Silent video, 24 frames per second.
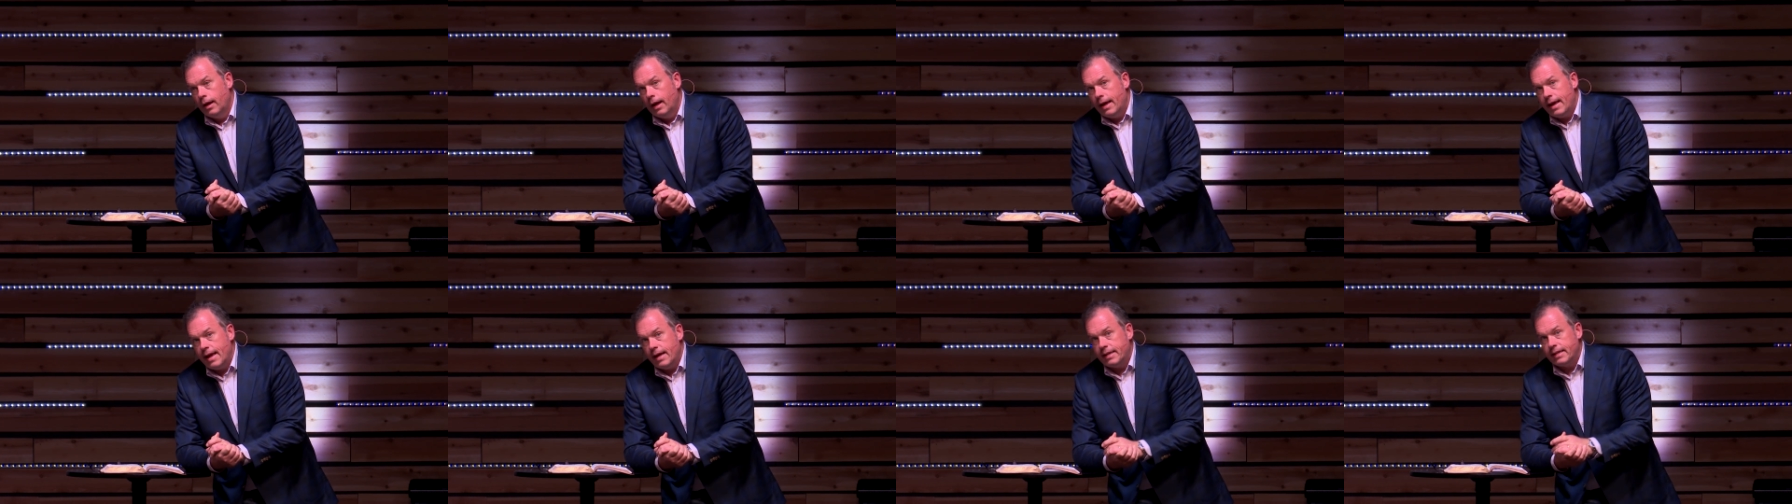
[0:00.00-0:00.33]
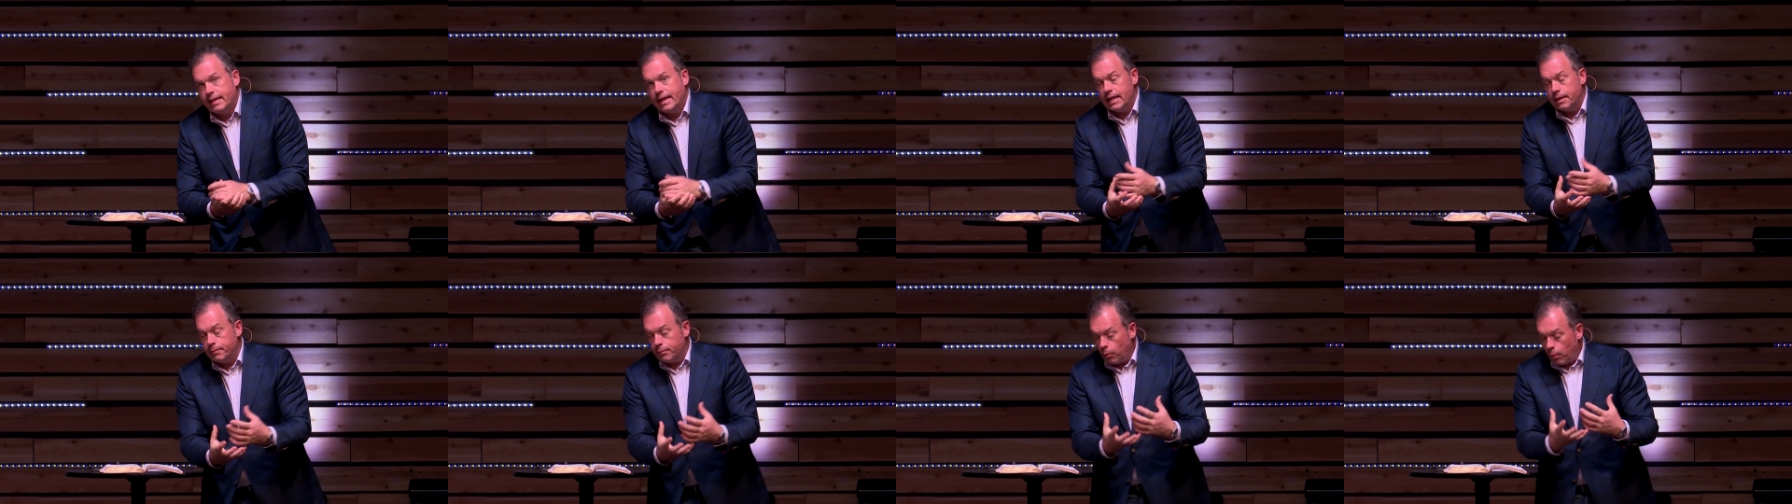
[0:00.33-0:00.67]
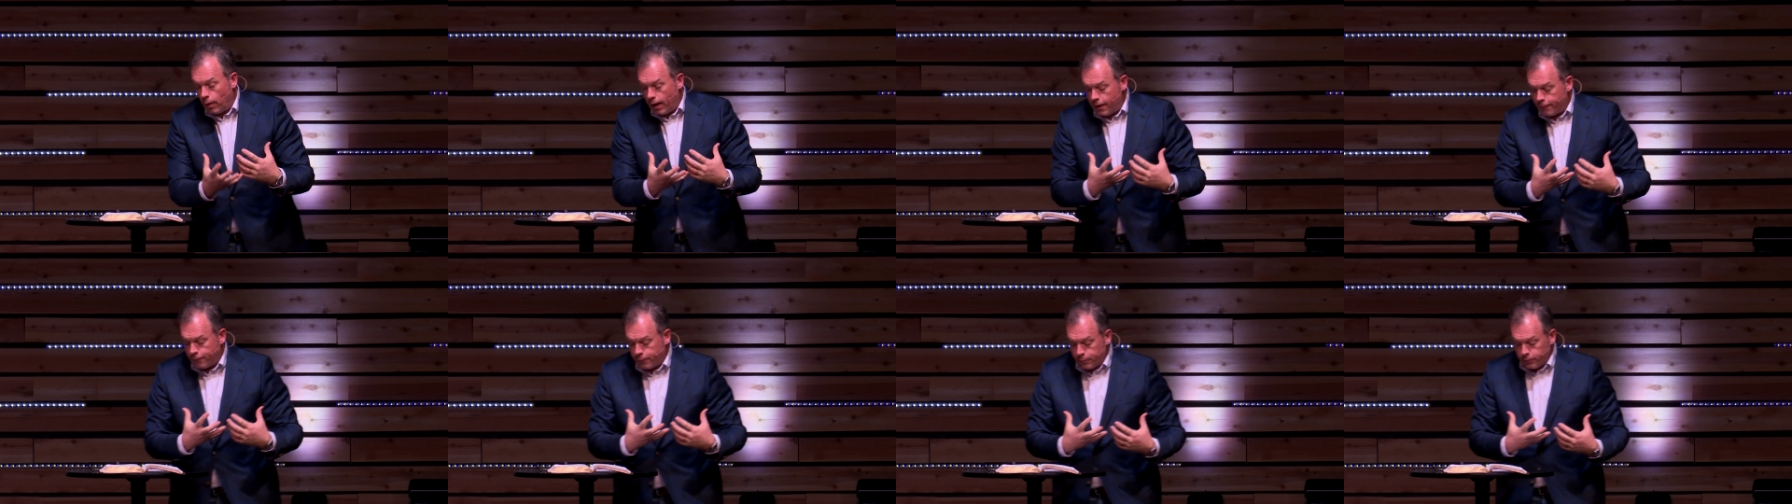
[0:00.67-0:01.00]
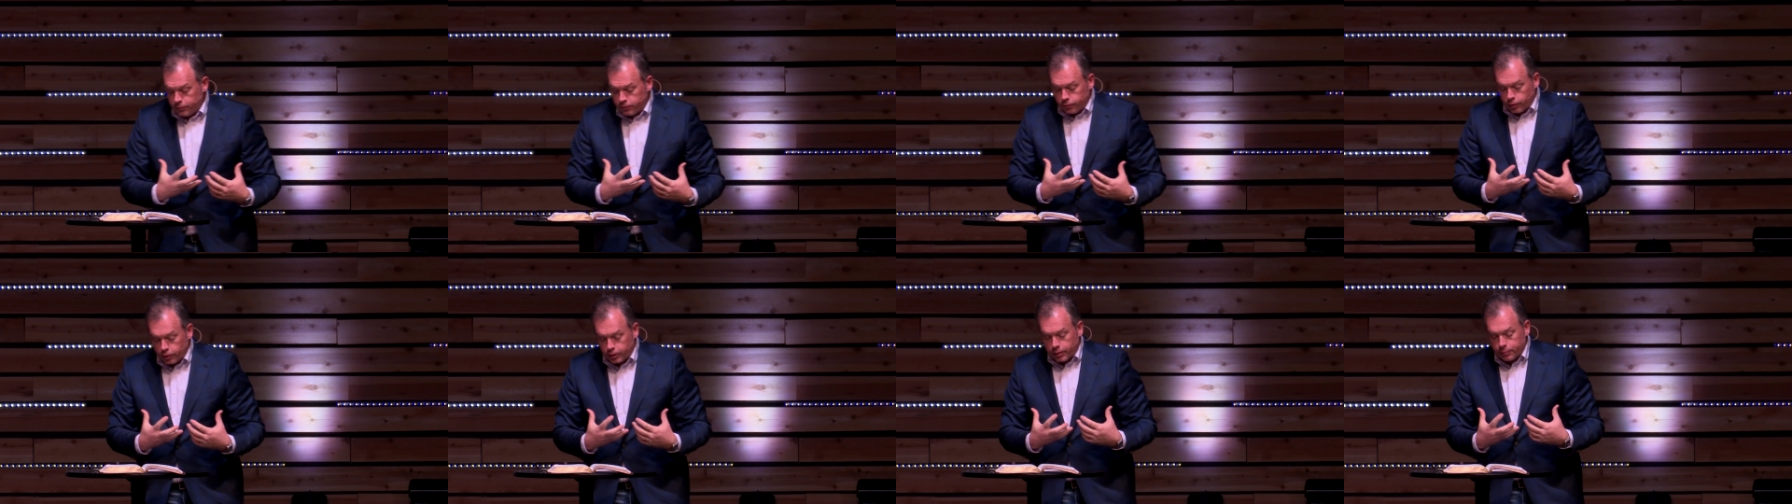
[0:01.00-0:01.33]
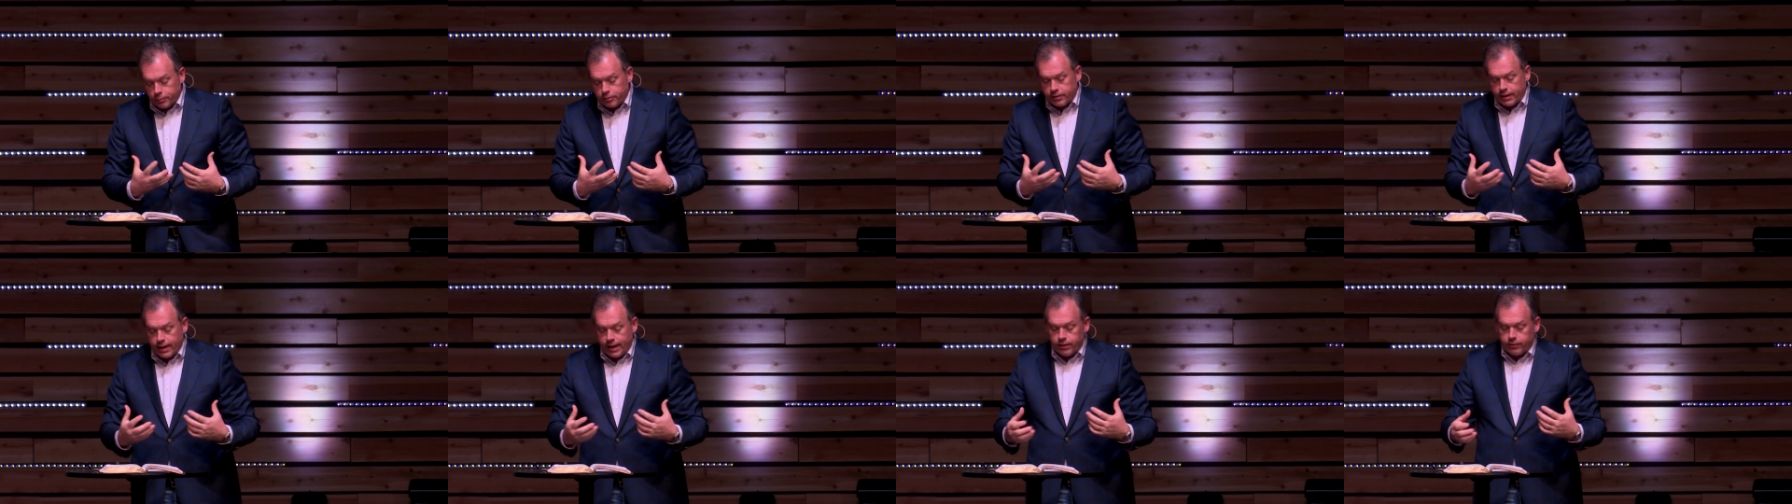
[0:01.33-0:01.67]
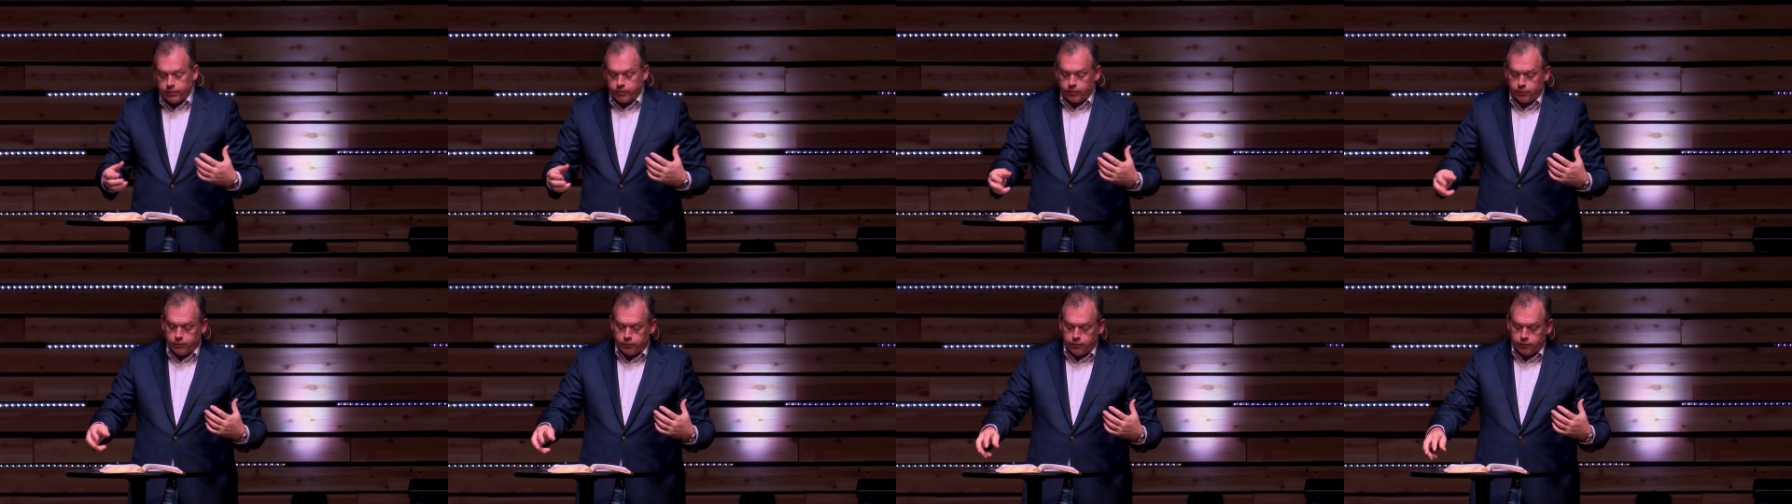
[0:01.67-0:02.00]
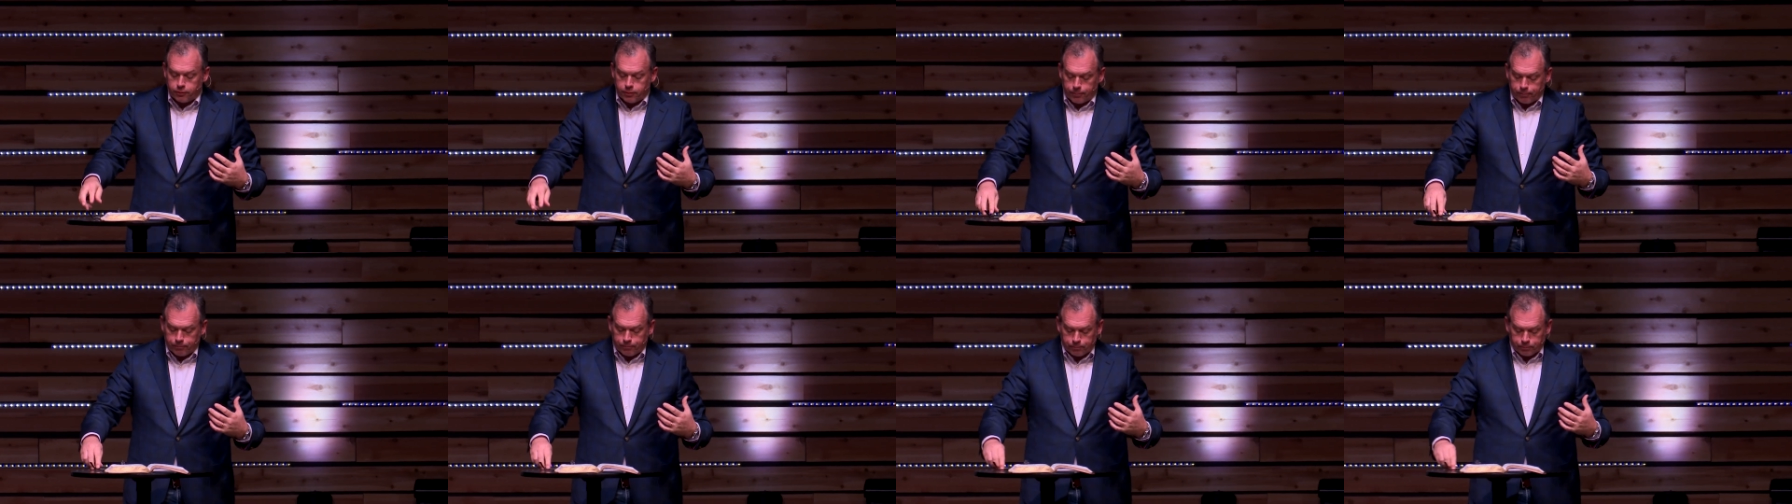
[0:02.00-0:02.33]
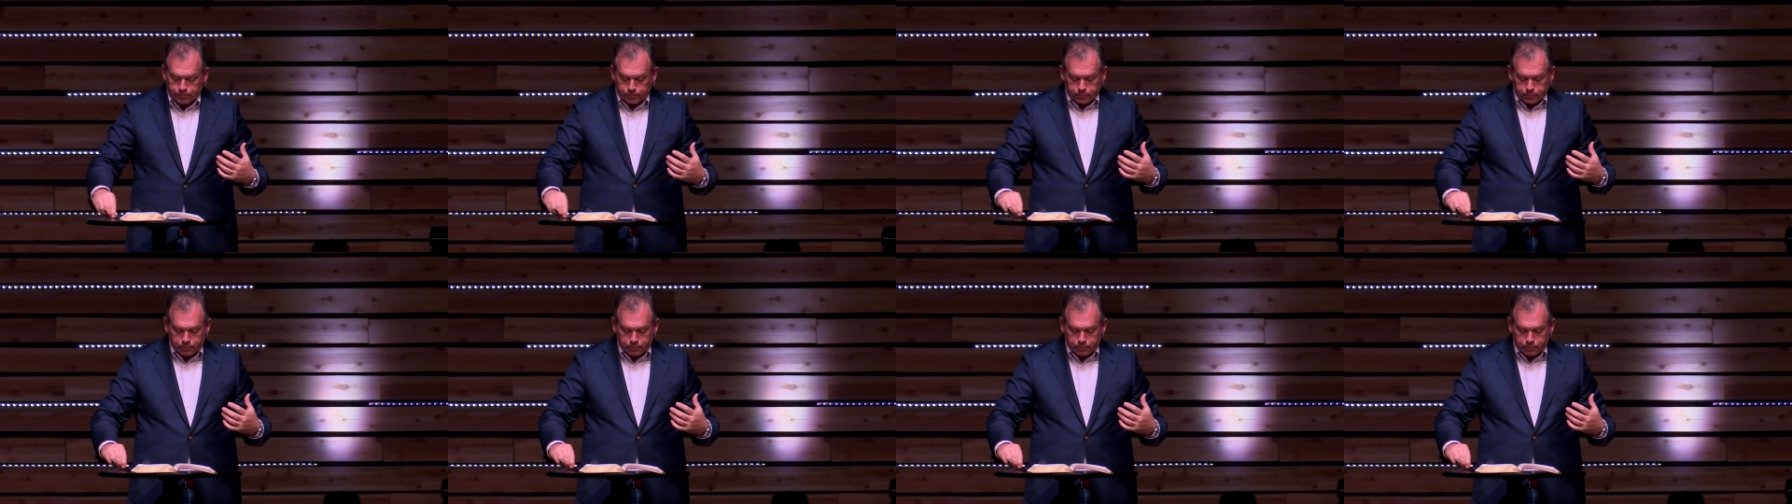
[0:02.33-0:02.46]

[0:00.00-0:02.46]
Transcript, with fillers: He had to get him away from his circumstances,